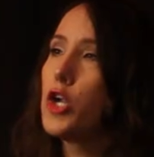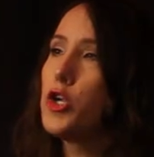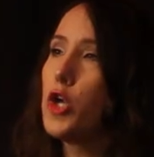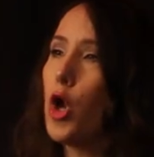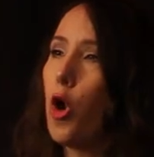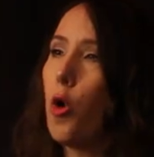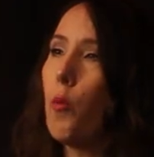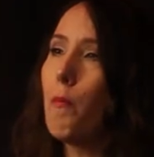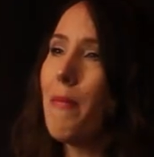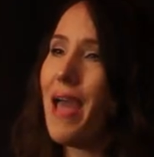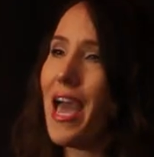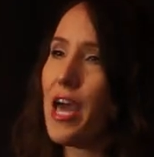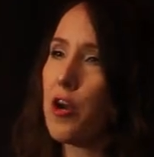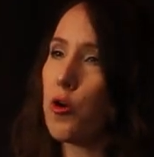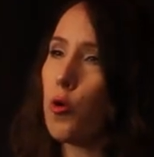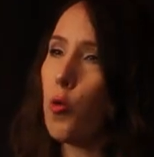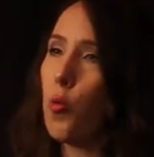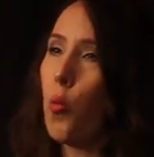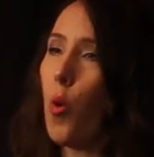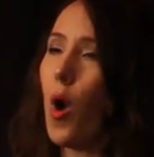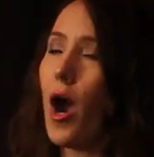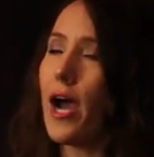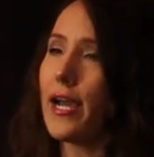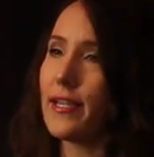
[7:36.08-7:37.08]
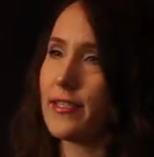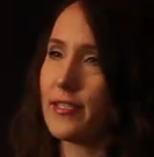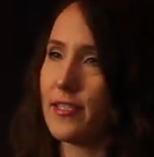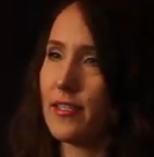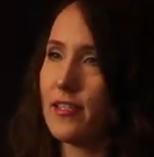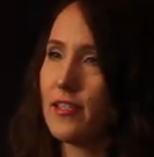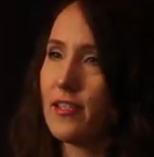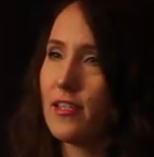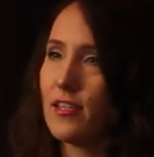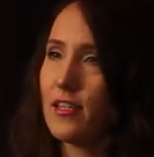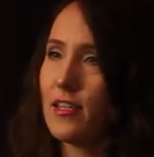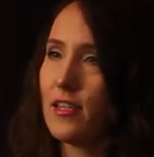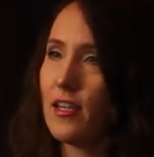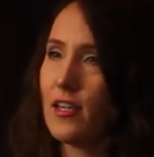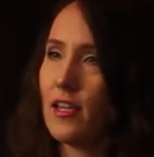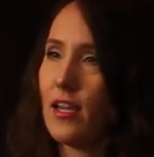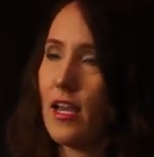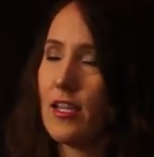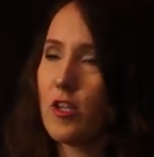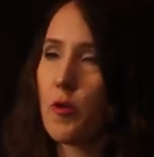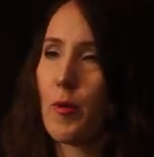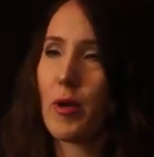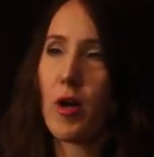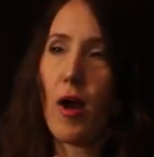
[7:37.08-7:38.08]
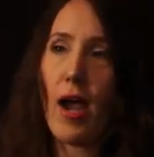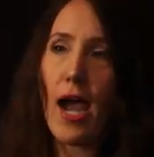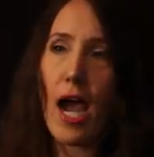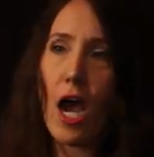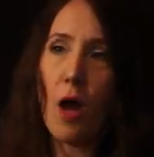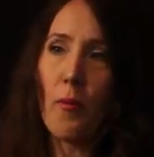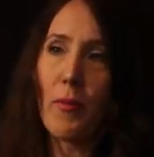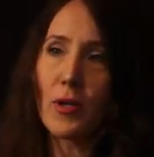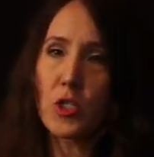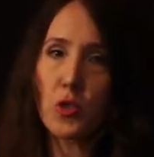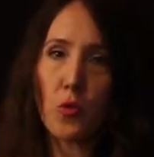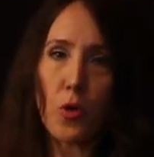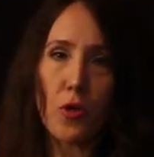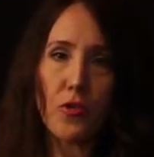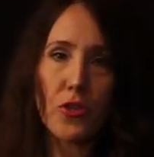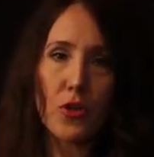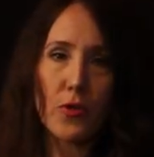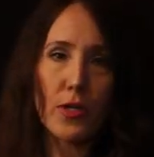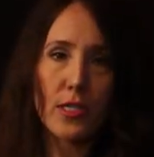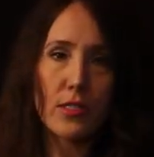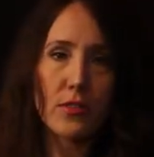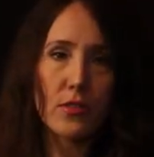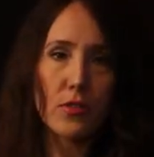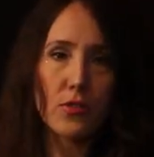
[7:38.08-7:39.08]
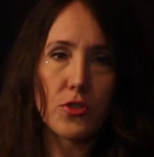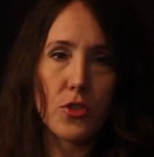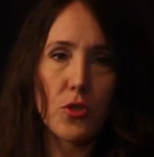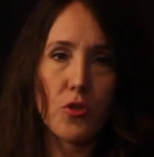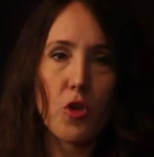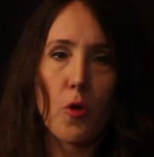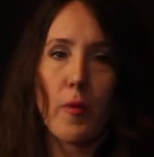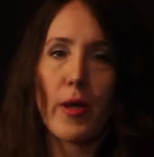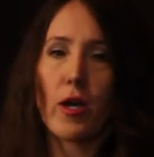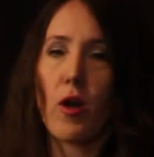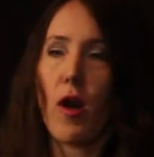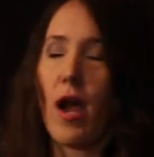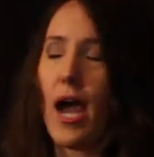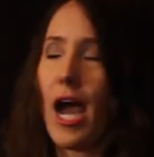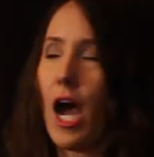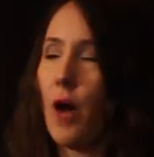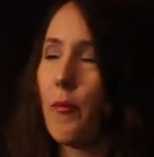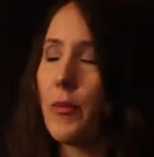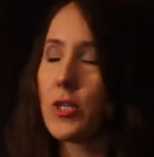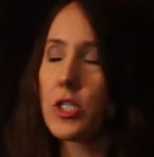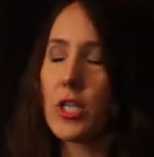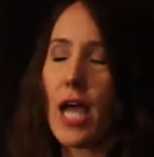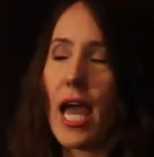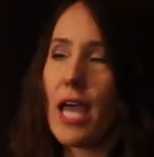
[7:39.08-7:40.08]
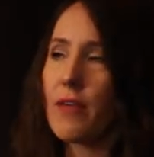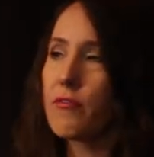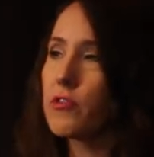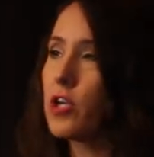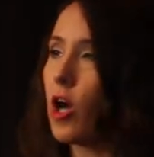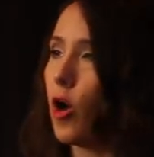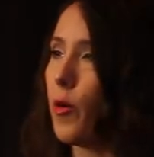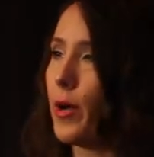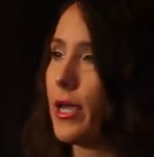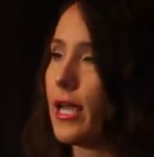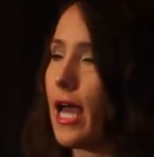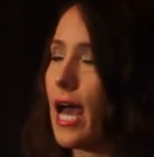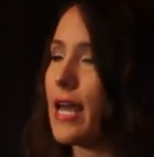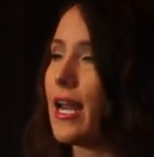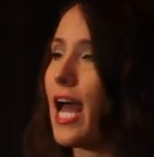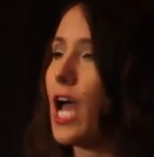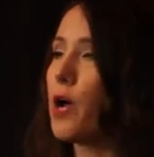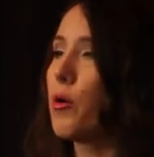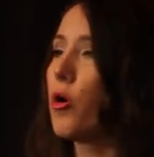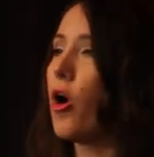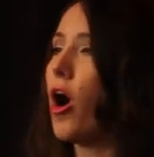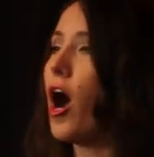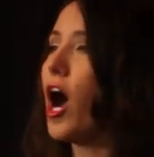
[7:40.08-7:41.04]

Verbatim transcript: No matter what, no matter how much work there is to do, no matter how much I have going on, I will